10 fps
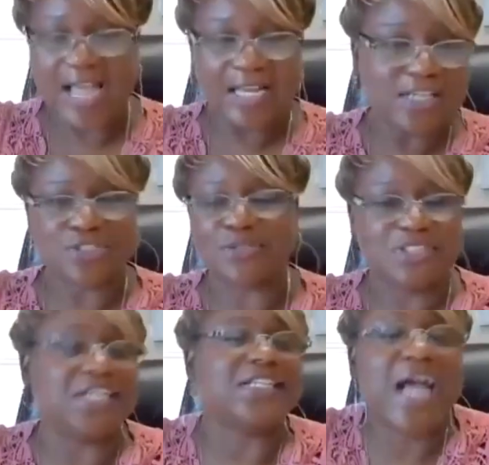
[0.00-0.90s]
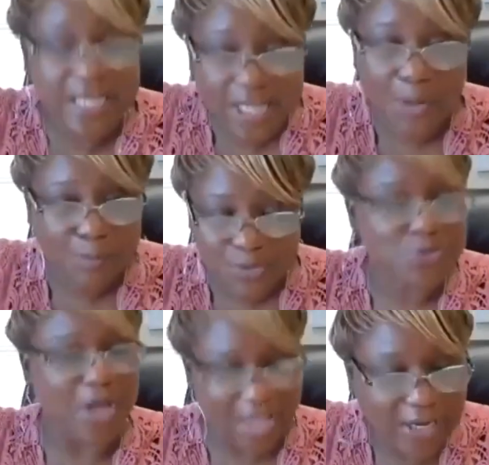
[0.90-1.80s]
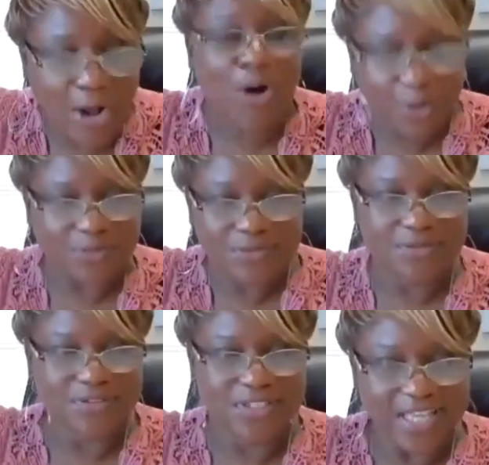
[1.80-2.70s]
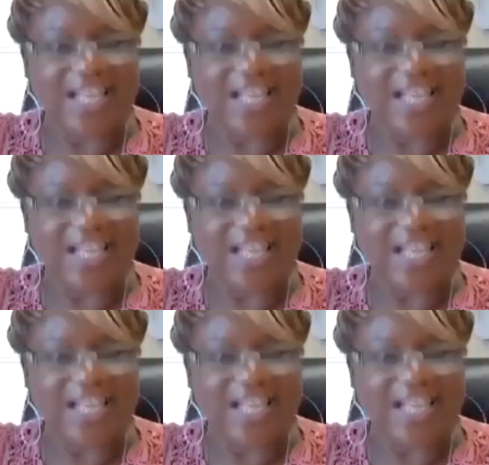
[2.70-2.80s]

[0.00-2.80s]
side hustle did not help you at all. It